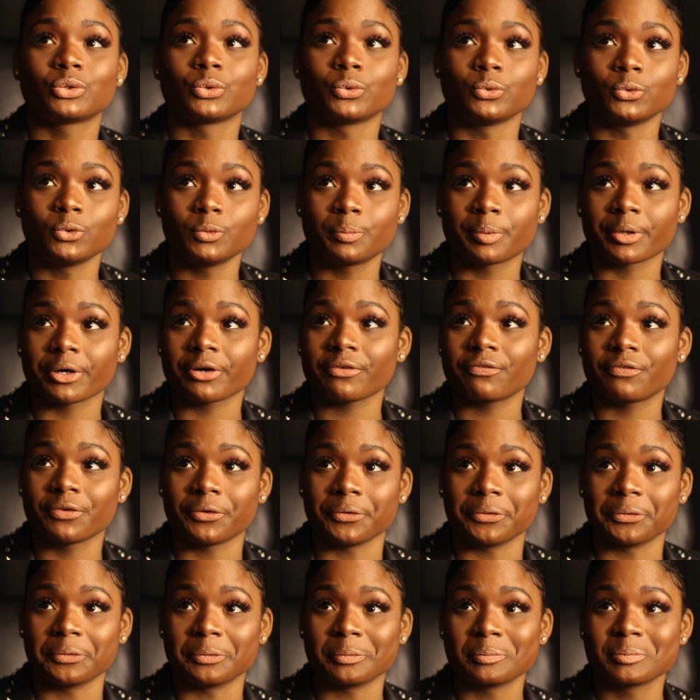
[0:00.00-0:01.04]
2
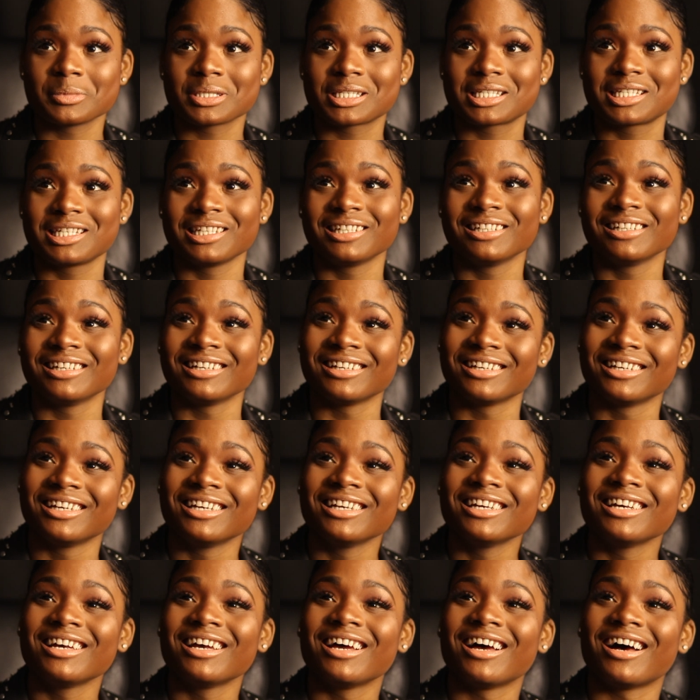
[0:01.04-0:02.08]
perfumes.
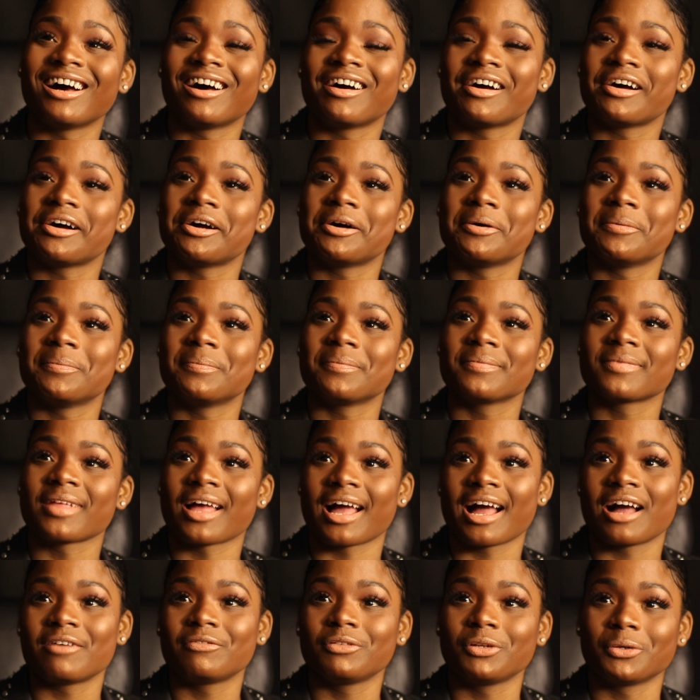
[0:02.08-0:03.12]
I
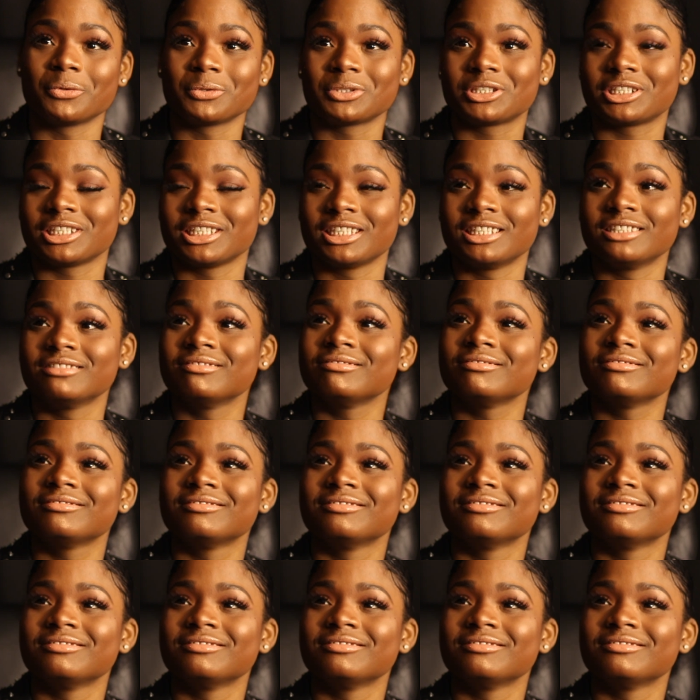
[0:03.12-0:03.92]
have lotion.